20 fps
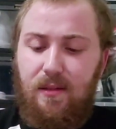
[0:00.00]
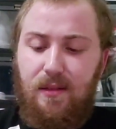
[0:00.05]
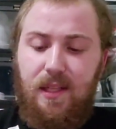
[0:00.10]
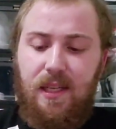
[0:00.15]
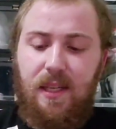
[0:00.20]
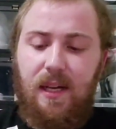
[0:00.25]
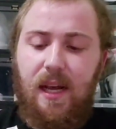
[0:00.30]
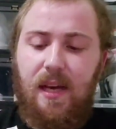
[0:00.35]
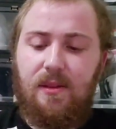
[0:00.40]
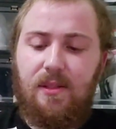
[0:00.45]

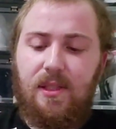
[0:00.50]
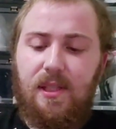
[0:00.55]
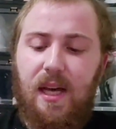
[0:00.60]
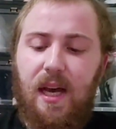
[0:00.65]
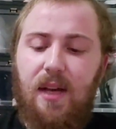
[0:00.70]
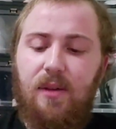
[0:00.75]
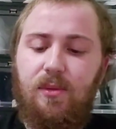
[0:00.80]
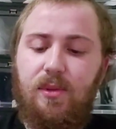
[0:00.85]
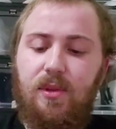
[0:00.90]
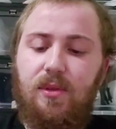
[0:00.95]
Clean
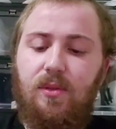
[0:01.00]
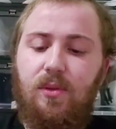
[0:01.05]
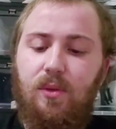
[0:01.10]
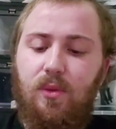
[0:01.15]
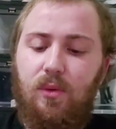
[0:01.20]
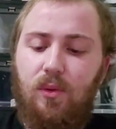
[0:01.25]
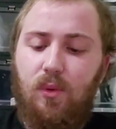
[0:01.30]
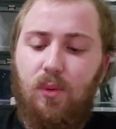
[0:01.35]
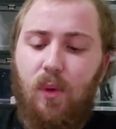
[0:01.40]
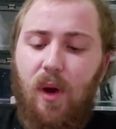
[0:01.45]
outside with
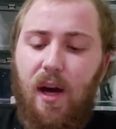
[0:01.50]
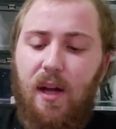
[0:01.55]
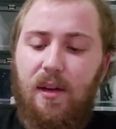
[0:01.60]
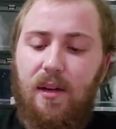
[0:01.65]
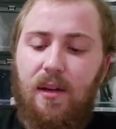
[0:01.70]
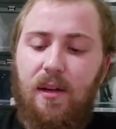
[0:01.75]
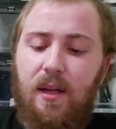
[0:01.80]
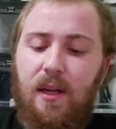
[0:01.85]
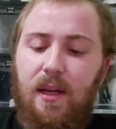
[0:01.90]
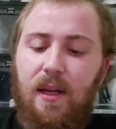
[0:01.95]
cool
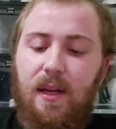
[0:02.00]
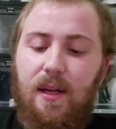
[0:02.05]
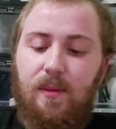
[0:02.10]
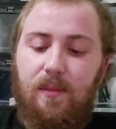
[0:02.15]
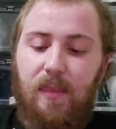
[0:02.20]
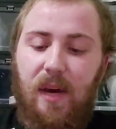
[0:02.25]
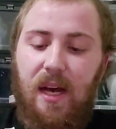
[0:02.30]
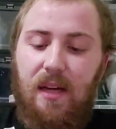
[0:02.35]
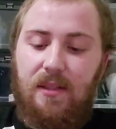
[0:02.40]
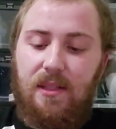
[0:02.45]
water
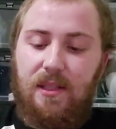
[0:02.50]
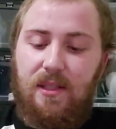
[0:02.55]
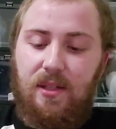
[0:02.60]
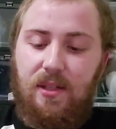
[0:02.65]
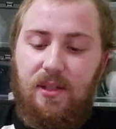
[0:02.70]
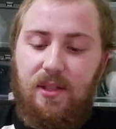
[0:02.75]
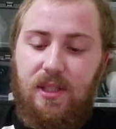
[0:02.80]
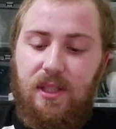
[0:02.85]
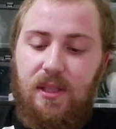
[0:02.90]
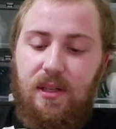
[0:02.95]
and mild
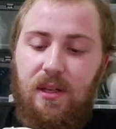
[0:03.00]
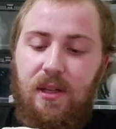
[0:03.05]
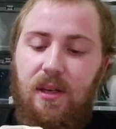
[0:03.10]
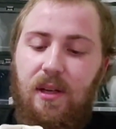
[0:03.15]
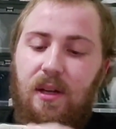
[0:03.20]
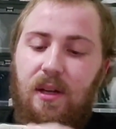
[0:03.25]
detergent.